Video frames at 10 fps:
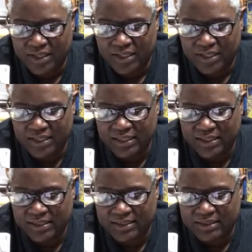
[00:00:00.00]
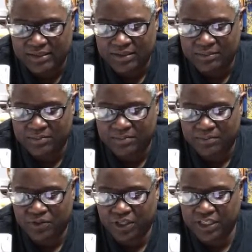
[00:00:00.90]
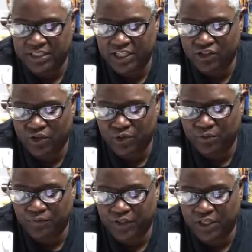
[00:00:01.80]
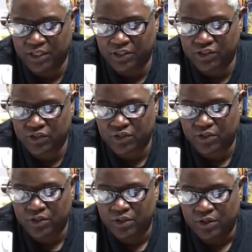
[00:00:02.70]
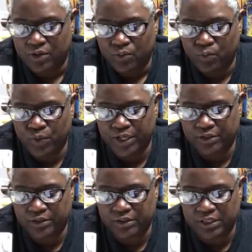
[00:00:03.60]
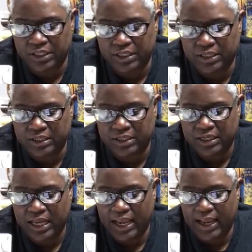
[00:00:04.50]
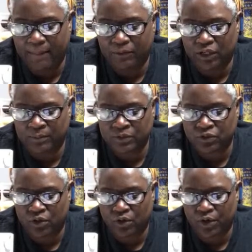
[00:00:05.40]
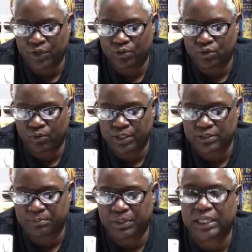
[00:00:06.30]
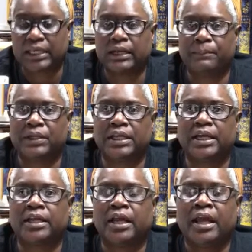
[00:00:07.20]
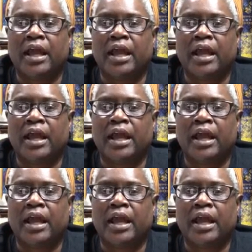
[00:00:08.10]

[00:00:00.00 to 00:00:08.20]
Um, Bonita says, are you finished with the albums or are you going to pick it up again?